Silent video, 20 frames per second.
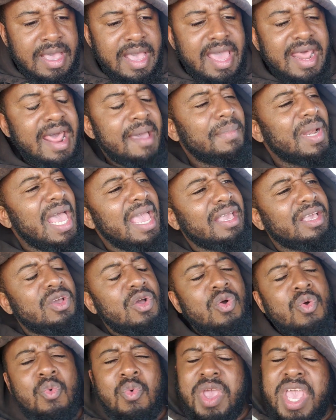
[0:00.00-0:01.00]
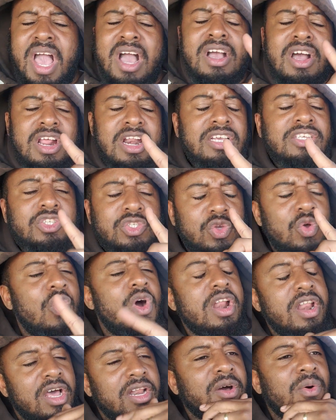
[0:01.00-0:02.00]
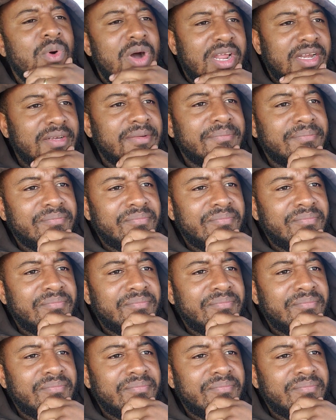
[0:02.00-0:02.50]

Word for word: And I'm like, we are going to score another one.